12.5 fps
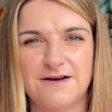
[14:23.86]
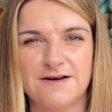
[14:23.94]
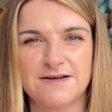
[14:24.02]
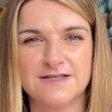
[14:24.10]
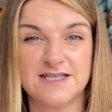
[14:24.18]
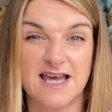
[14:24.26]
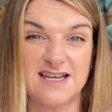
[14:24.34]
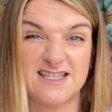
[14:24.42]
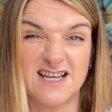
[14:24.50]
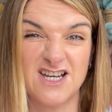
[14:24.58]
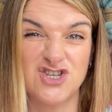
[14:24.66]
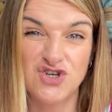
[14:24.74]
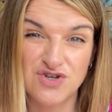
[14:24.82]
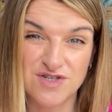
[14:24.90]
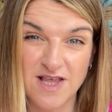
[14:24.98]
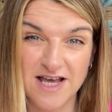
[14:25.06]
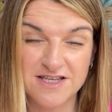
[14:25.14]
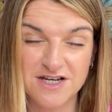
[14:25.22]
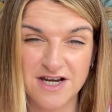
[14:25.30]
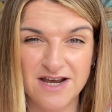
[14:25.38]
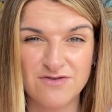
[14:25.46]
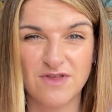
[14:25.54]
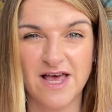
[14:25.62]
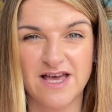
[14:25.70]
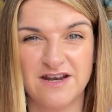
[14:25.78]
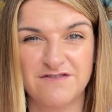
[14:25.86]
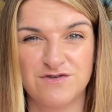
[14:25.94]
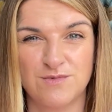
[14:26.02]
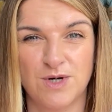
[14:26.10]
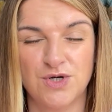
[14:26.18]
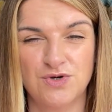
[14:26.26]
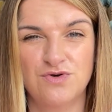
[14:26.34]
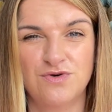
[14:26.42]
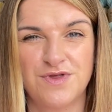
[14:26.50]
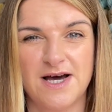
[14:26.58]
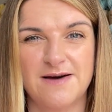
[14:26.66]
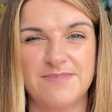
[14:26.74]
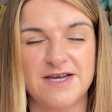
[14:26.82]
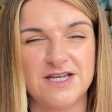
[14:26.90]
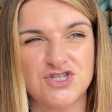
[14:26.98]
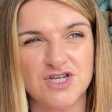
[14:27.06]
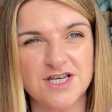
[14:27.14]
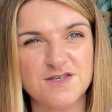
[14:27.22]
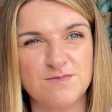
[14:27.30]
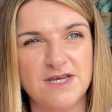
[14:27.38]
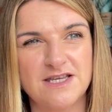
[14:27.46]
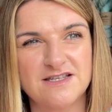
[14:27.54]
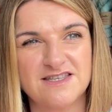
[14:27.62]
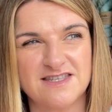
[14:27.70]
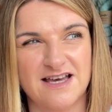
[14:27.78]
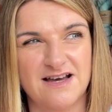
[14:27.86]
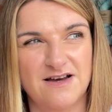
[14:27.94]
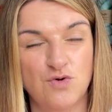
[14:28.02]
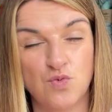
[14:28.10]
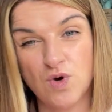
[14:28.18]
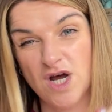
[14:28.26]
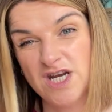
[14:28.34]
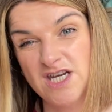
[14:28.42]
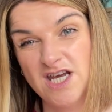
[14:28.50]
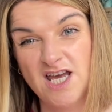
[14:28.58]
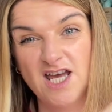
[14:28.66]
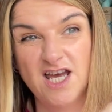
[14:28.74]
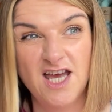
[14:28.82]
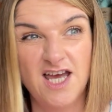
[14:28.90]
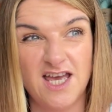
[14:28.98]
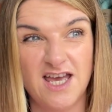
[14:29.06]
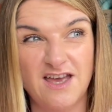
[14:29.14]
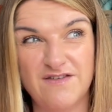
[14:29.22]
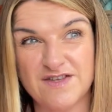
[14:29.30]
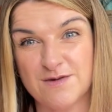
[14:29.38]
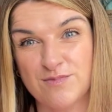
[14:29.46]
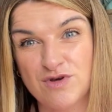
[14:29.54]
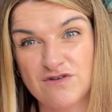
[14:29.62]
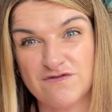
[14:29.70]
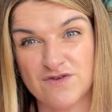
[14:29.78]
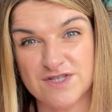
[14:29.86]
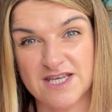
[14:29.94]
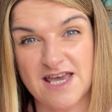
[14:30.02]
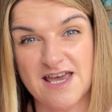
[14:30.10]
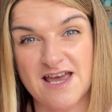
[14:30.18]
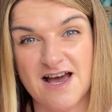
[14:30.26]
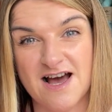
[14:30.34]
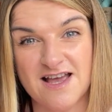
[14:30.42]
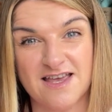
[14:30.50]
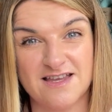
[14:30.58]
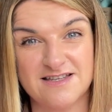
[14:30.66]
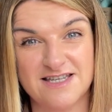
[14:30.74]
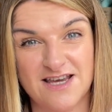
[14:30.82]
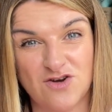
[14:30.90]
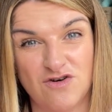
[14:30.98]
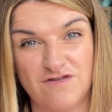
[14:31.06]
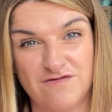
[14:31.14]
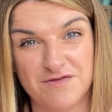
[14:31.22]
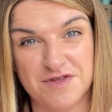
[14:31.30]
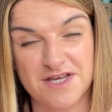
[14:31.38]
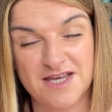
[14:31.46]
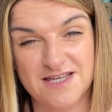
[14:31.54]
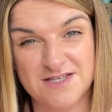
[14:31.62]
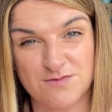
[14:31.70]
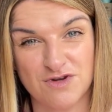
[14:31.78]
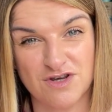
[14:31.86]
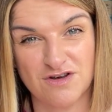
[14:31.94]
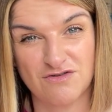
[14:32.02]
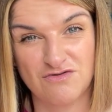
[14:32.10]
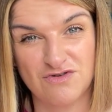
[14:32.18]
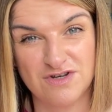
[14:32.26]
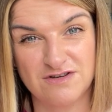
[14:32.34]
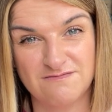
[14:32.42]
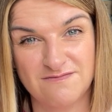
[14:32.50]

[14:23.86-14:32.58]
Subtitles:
send a newsletter out letting everyone know that, but it just means that, one, if it's a beautiful day, I can take off with the kids and we can go and